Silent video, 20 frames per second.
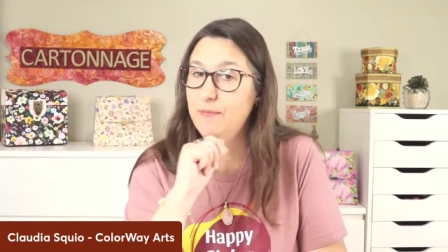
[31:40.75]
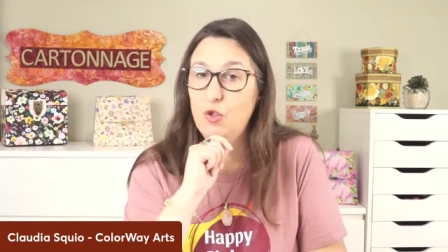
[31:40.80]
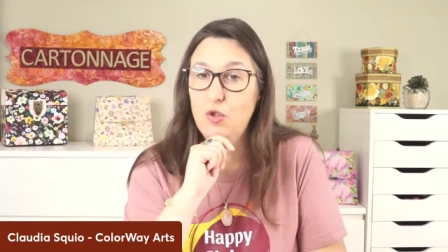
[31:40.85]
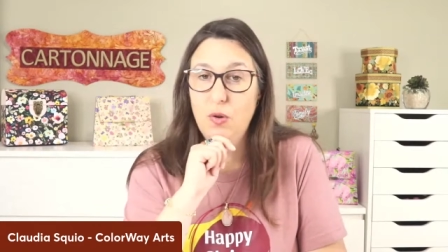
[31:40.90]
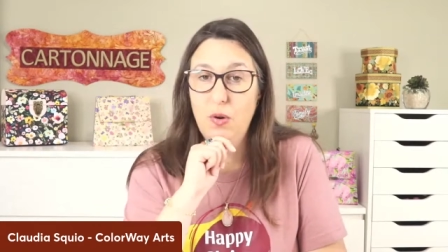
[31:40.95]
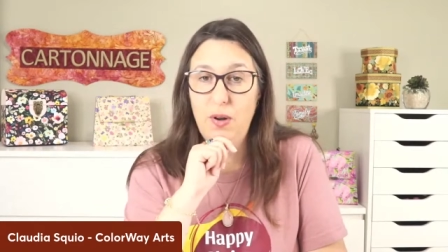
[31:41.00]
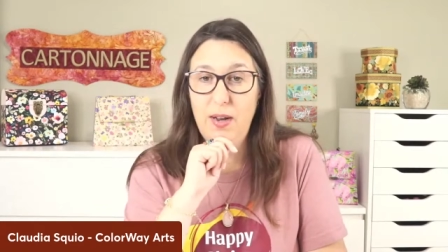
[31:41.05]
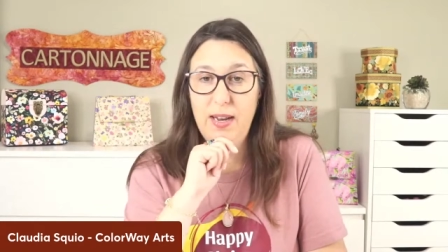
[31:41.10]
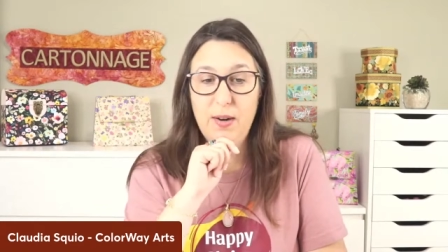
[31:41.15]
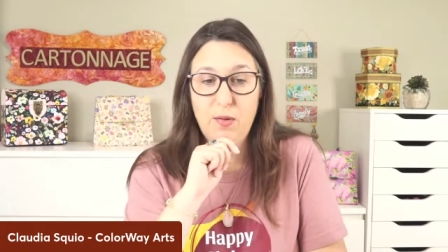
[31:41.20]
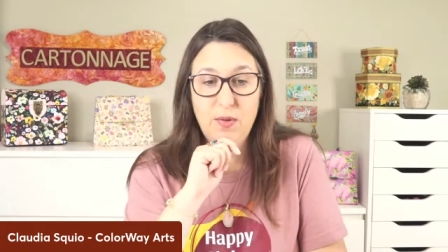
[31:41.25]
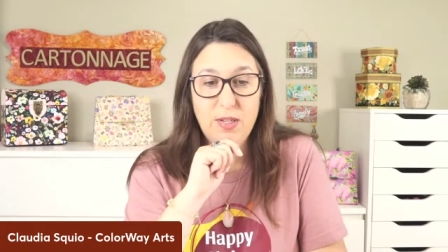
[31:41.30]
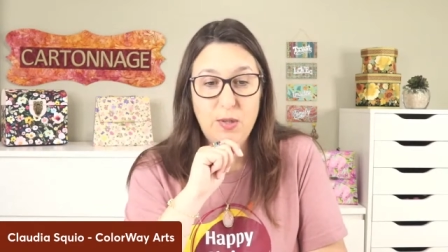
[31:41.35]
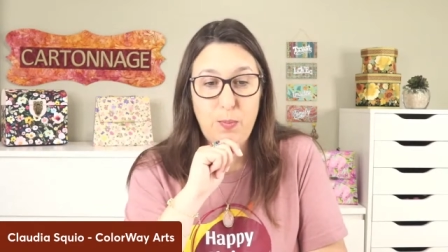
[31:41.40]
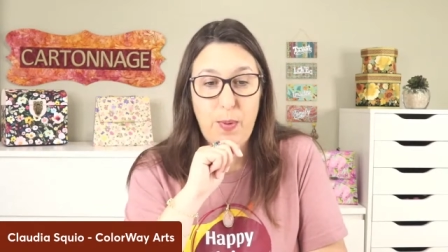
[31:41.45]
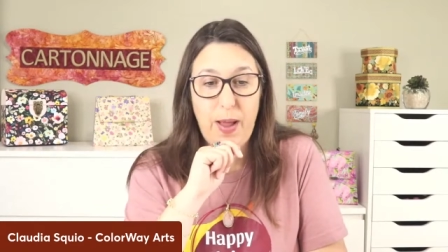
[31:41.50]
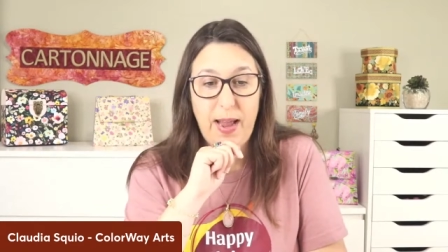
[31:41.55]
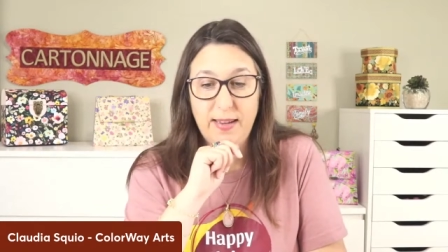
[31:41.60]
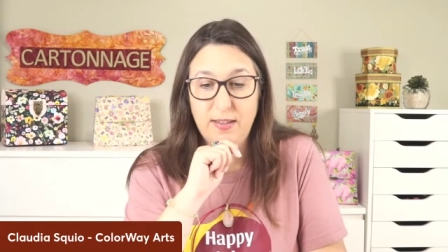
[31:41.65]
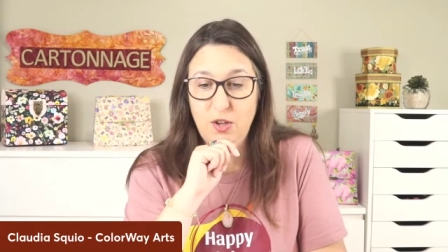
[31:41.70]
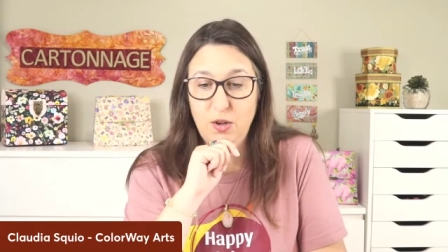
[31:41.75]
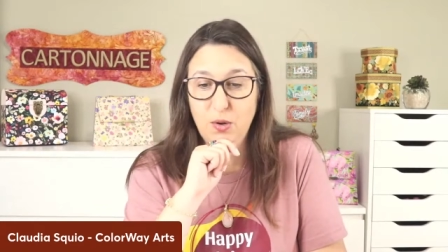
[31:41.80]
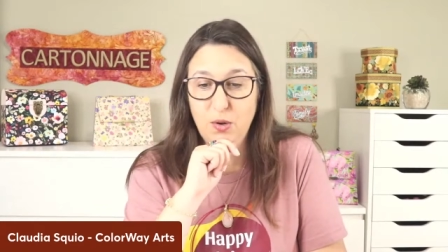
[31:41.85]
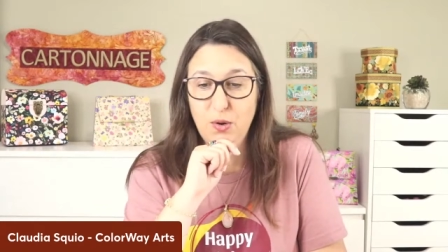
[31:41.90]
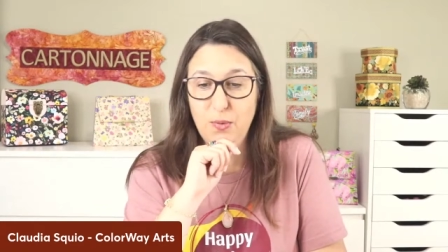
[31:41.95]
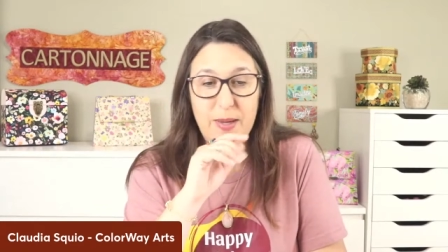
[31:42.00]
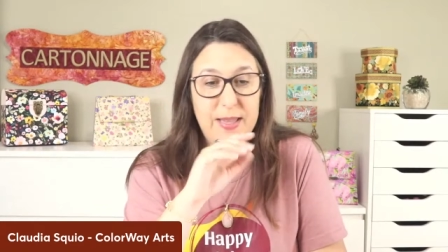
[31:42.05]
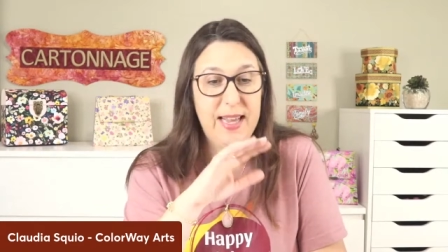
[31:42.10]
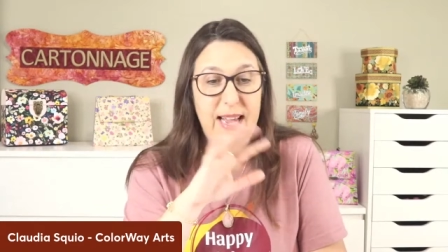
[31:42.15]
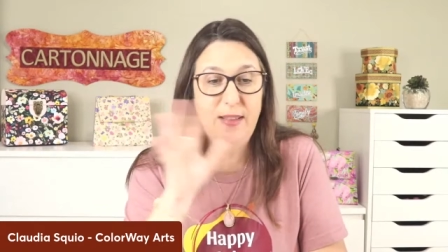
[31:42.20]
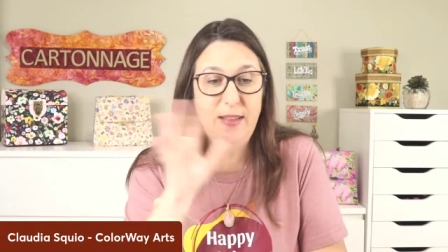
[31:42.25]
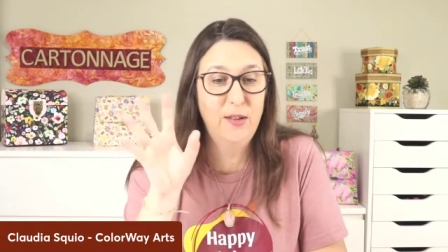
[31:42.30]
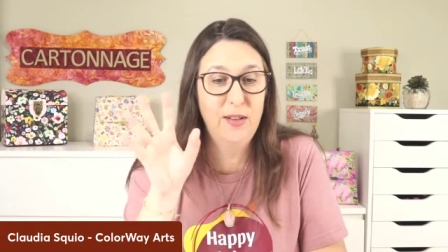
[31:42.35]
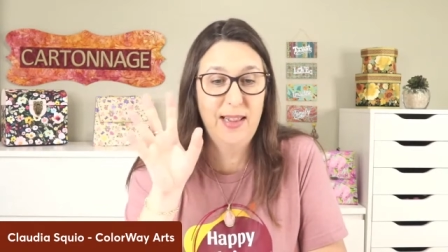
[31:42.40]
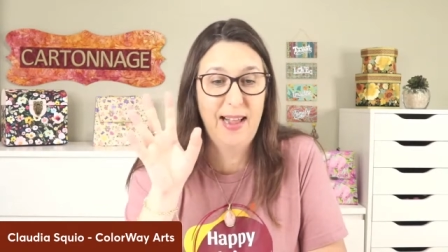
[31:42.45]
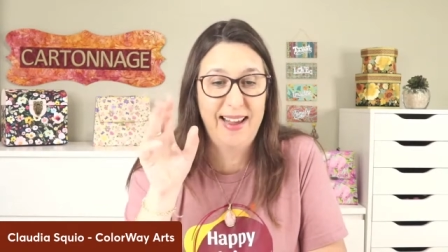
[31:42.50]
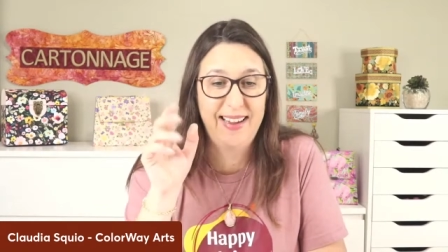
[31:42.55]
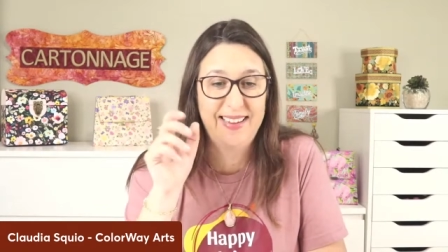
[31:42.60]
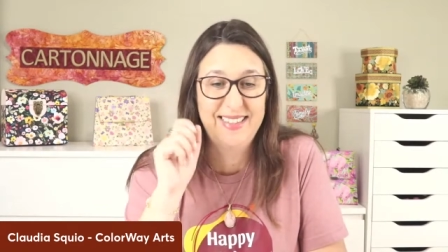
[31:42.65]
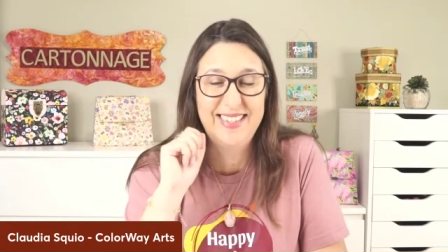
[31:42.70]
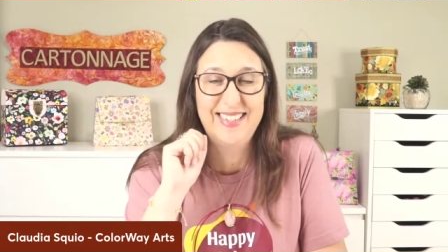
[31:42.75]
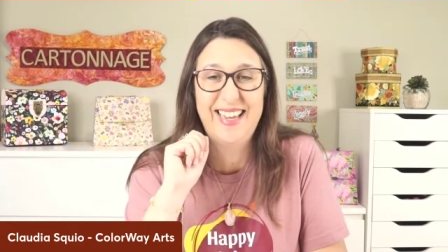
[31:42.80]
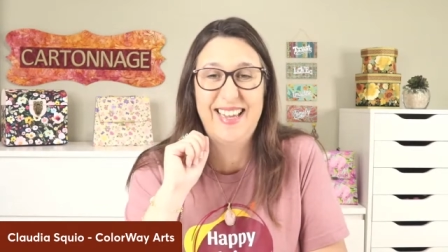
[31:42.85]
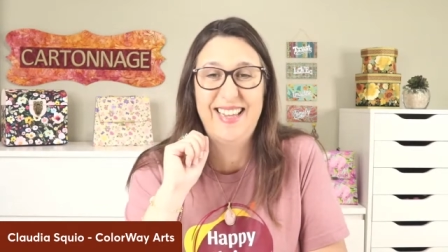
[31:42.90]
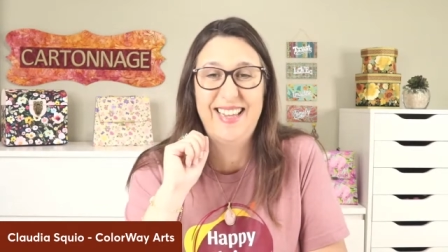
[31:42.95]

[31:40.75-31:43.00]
truly respect you but i don't like this